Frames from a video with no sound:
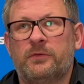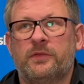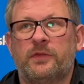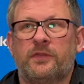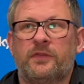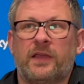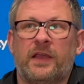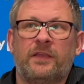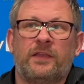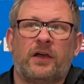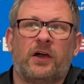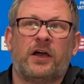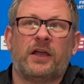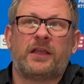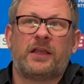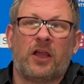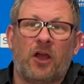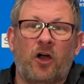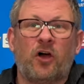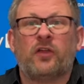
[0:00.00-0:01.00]
to say that I
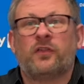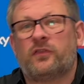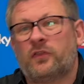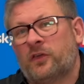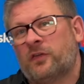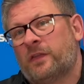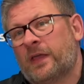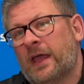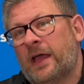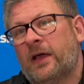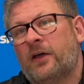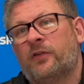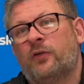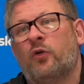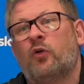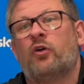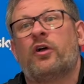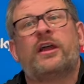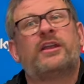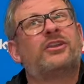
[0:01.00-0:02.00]
can't do that
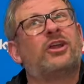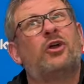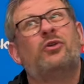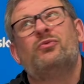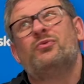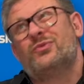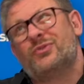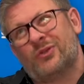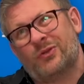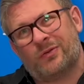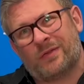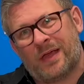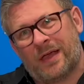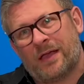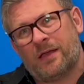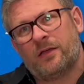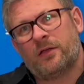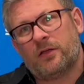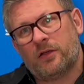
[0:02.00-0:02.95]
or I don't do that.